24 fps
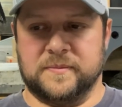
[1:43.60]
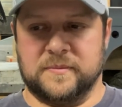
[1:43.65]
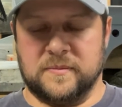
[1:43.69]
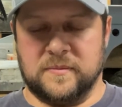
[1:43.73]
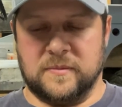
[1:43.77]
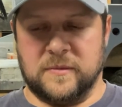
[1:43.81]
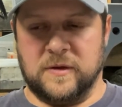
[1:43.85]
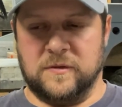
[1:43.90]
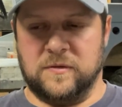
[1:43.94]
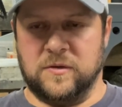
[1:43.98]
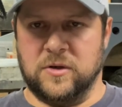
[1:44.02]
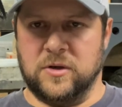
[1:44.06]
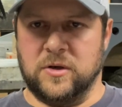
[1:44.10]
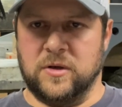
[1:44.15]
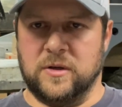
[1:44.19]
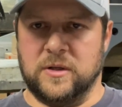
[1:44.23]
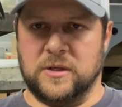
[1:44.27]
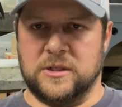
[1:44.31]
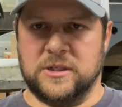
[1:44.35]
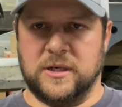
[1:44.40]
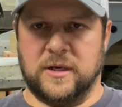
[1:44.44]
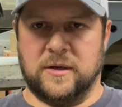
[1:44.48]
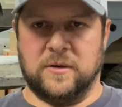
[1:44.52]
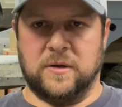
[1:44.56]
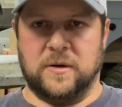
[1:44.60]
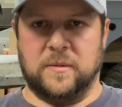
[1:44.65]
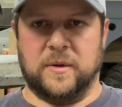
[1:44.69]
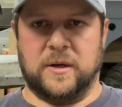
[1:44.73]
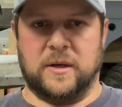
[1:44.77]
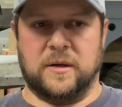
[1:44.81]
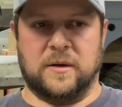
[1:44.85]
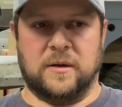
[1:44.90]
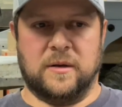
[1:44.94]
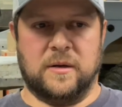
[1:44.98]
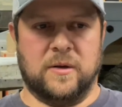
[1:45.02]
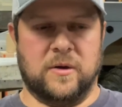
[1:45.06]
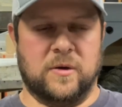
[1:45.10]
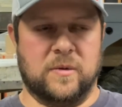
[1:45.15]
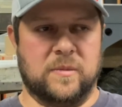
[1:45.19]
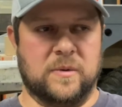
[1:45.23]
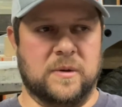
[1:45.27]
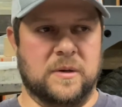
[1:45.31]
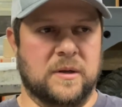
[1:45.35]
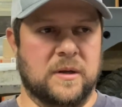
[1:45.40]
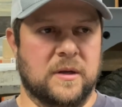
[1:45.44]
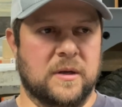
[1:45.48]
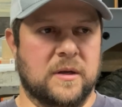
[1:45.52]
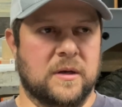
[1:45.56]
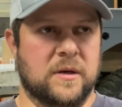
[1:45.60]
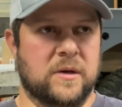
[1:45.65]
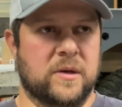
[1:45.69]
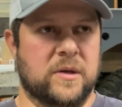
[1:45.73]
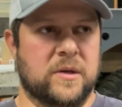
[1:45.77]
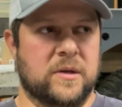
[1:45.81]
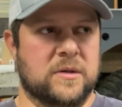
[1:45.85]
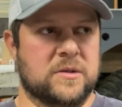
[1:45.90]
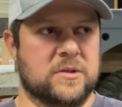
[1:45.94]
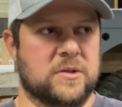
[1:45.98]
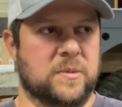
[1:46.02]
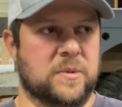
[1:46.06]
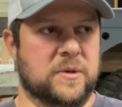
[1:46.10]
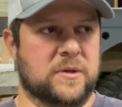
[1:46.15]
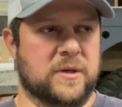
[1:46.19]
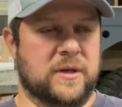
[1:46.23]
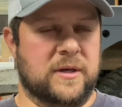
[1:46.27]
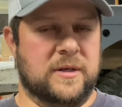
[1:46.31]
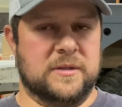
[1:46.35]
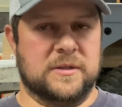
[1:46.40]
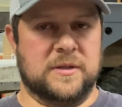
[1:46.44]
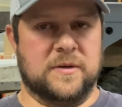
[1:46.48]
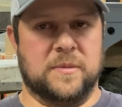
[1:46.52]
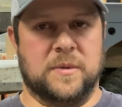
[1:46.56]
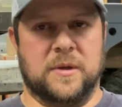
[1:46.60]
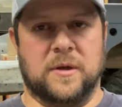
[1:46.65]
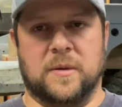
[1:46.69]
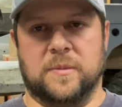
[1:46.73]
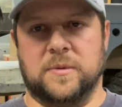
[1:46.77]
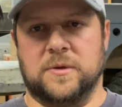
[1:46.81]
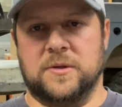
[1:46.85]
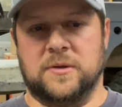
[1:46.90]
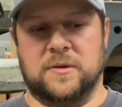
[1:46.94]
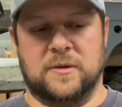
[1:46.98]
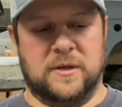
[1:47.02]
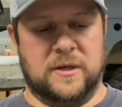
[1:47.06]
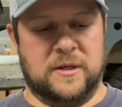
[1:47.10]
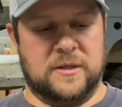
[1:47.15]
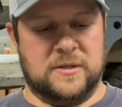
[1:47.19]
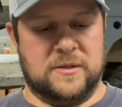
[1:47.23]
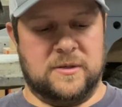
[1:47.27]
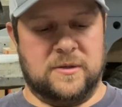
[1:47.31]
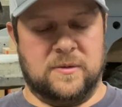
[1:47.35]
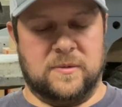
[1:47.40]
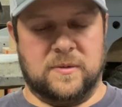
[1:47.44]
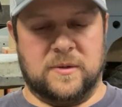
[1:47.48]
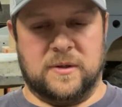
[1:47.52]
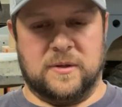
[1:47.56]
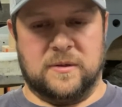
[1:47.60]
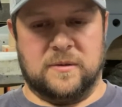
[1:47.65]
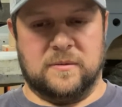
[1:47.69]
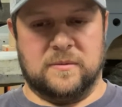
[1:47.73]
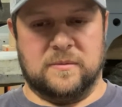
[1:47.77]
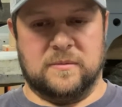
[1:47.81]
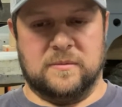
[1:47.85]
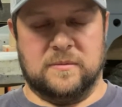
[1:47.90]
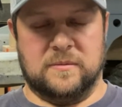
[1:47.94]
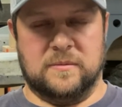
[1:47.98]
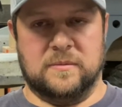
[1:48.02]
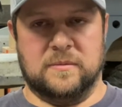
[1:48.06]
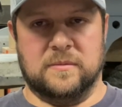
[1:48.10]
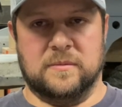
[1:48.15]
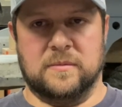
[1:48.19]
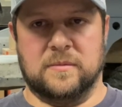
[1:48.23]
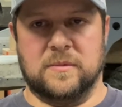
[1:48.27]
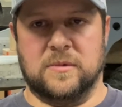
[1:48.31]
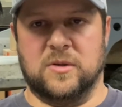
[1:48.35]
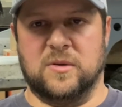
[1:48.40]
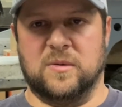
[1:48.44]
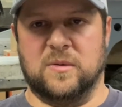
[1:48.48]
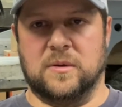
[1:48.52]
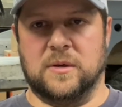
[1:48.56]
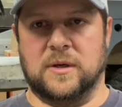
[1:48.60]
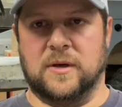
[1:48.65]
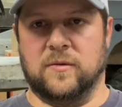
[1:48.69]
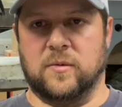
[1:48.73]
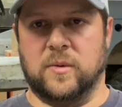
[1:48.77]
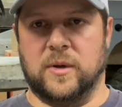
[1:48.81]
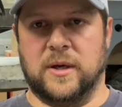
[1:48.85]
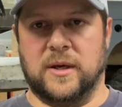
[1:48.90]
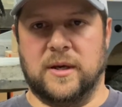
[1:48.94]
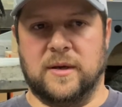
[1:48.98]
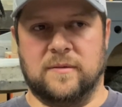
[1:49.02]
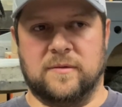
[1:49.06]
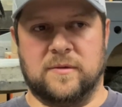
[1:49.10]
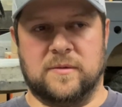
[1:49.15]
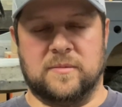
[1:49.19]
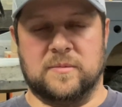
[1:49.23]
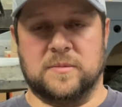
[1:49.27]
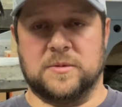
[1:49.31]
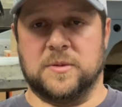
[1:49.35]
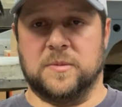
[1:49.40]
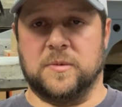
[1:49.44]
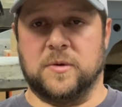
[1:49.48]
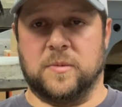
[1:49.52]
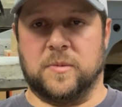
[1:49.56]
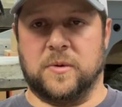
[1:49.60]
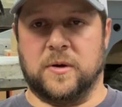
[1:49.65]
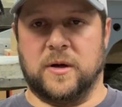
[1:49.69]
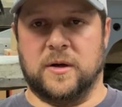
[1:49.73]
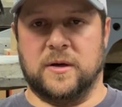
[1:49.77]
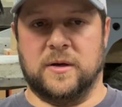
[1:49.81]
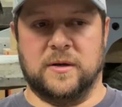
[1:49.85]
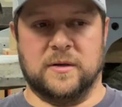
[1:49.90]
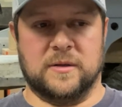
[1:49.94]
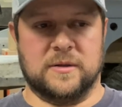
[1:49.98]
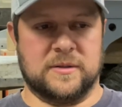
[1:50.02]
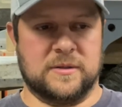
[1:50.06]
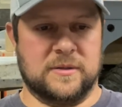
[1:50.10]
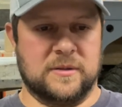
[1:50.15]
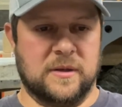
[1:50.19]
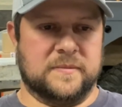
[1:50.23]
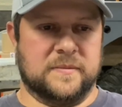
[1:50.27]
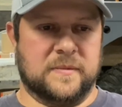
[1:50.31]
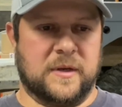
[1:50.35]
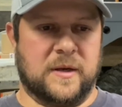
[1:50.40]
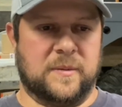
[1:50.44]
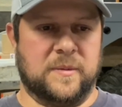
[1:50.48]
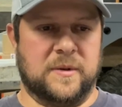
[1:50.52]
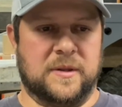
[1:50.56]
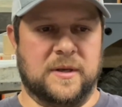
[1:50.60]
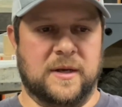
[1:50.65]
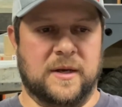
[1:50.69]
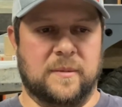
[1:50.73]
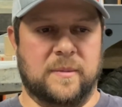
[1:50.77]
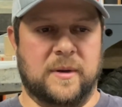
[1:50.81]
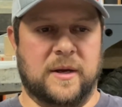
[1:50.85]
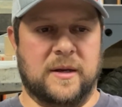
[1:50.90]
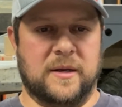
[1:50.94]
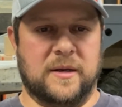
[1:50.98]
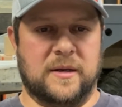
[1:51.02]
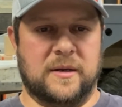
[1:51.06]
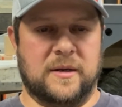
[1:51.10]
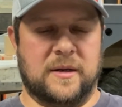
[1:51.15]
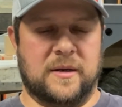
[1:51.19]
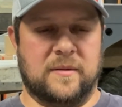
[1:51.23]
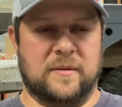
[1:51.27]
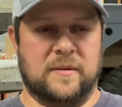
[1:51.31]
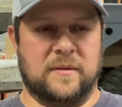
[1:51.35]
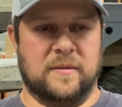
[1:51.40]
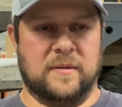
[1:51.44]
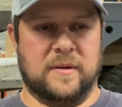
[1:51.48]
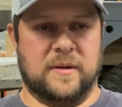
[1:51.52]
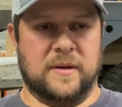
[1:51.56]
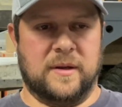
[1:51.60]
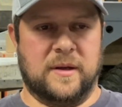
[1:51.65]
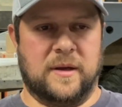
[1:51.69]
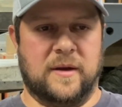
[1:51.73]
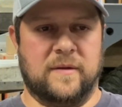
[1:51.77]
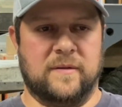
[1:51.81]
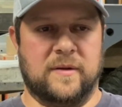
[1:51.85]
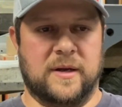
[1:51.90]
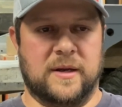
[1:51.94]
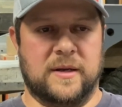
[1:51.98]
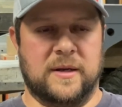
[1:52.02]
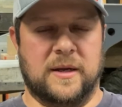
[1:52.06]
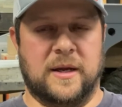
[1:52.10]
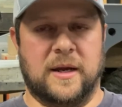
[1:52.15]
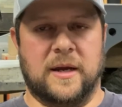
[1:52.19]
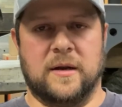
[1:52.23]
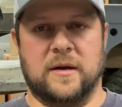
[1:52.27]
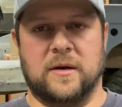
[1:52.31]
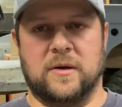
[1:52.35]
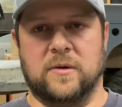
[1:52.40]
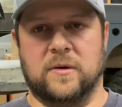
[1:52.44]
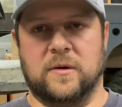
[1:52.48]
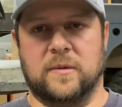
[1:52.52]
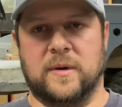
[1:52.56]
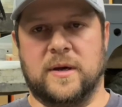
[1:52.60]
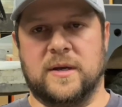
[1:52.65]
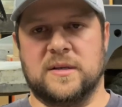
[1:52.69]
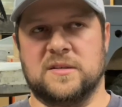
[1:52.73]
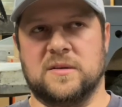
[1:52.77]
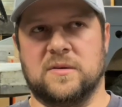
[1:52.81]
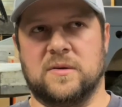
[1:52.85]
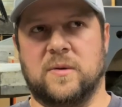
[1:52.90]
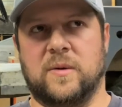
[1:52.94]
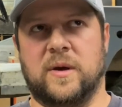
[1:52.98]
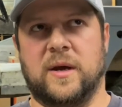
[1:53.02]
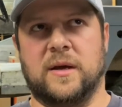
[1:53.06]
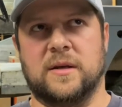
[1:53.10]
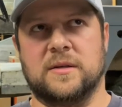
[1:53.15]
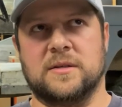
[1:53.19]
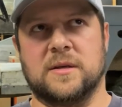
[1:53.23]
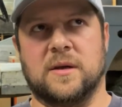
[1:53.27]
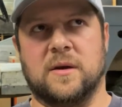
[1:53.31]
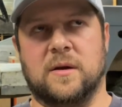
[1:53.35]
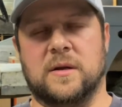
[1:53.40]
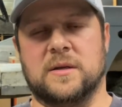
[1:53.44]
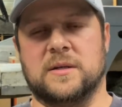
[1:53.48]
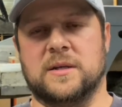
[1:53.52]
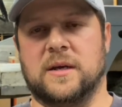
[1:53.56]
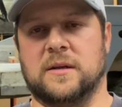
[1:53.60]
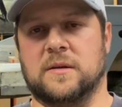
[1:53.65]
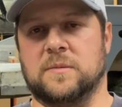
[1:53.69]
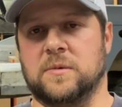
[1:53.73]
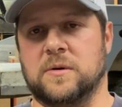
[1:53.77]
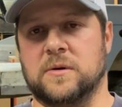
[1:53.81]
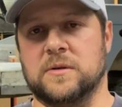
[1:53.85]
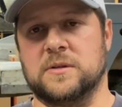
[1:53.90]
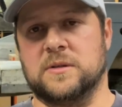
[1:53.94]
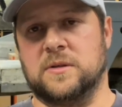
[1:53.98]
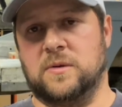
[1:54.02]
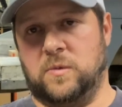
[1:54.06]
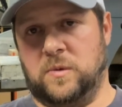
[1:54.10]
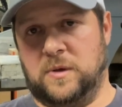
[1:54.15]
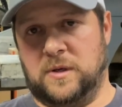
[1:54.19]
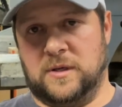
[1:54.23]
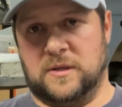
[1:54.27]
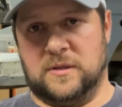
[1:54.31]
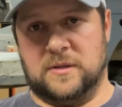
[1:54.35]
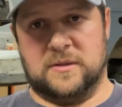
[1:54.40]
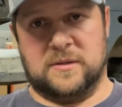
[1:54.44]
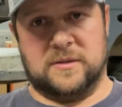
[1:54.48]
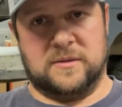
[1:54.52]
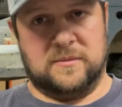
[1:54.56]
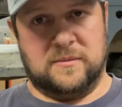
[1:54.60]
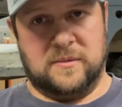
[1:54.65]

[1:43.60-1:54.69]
If you're new to the channel, you might not know, but Super Clean is giving me the opportunity to do a giveaway of some of their products. I've been thinking about it, and I have an idea how to do it, but I just don't know how to contact the person that wins.